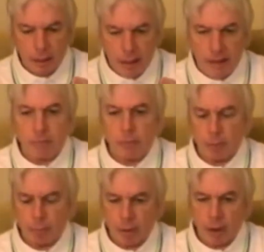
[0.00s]
level,
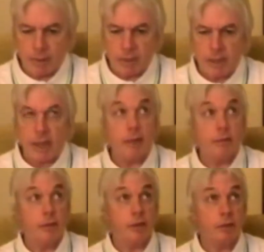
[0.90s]
the prime state
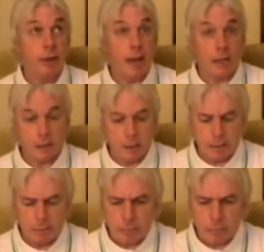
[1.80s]
of this
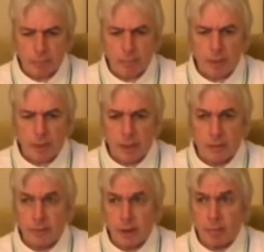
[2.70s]
reality
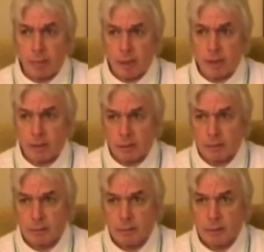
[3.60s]
is
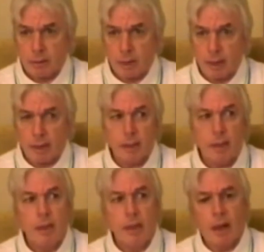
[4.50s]
vibrational, right?
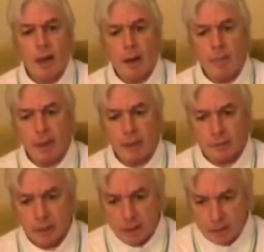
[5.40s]

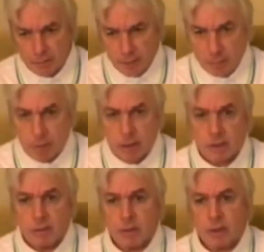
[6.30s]
It's a
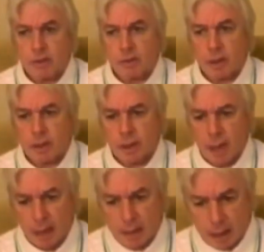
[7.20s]
vibrational construct,
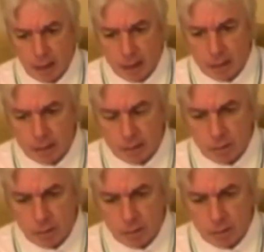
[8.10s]
and